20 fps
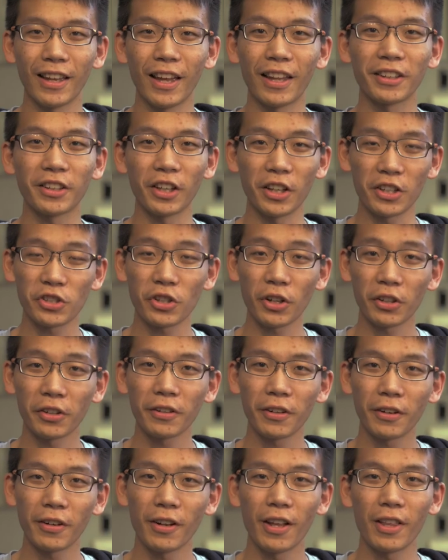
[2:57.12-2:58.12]
And
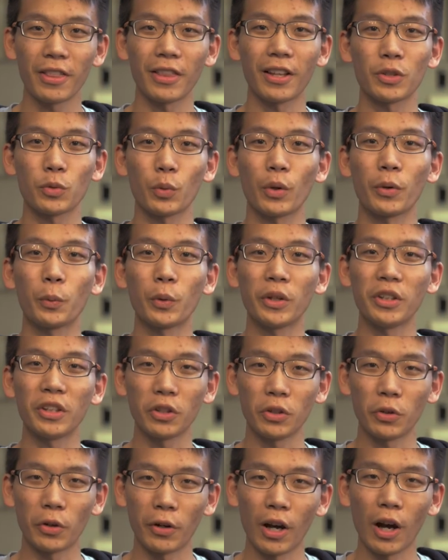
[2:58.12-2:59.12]
Kickstarter, that's why we
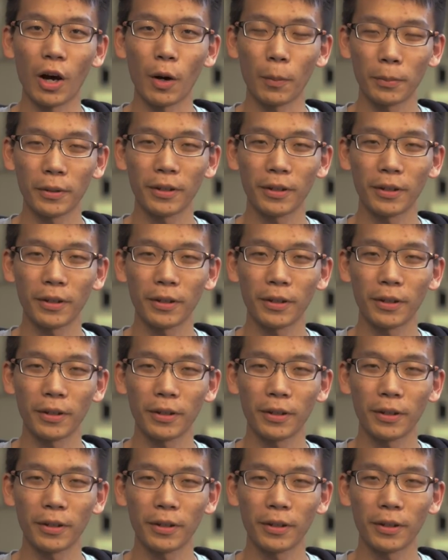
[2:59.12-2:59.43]
need your help.